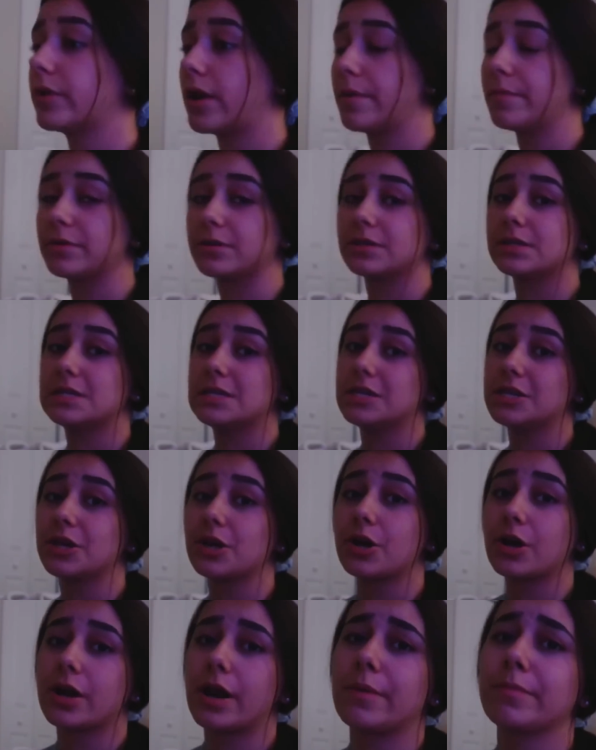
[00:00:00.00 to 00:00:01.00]
when I'm a
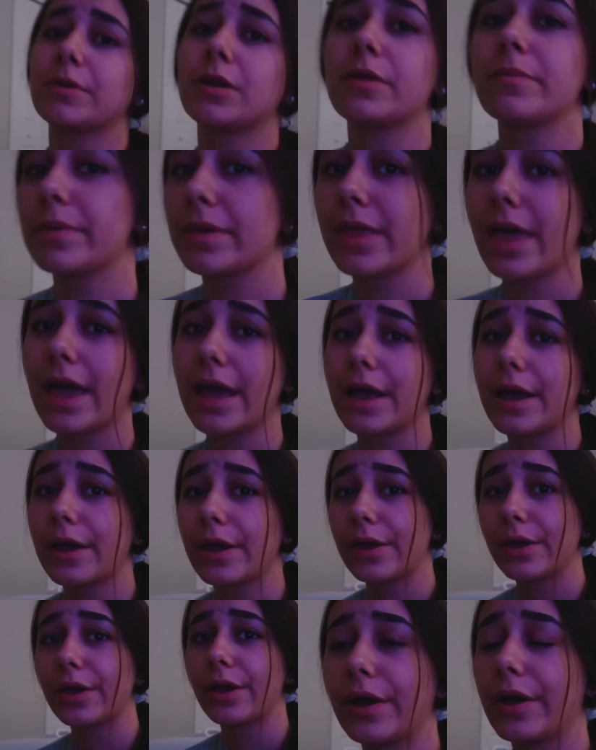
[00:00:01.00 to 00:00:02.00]
senior and I'm gonna be like,
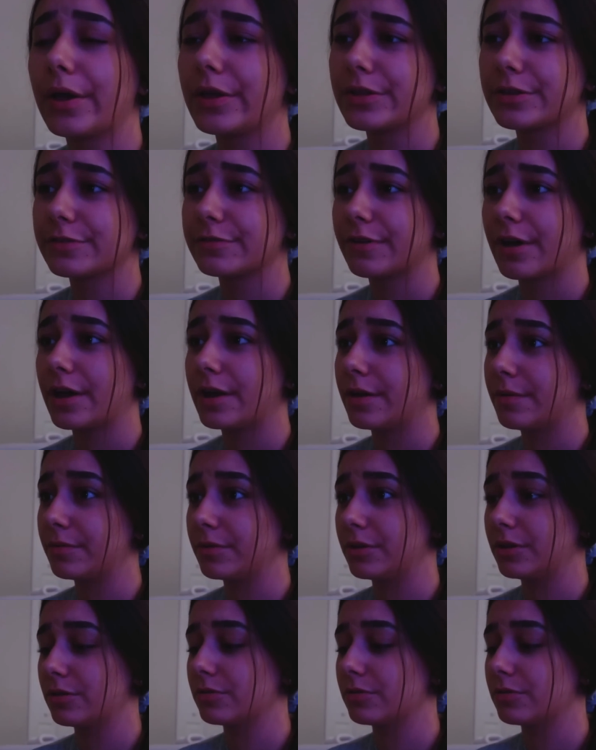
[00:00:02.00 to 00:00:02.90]
it's fine, Emily.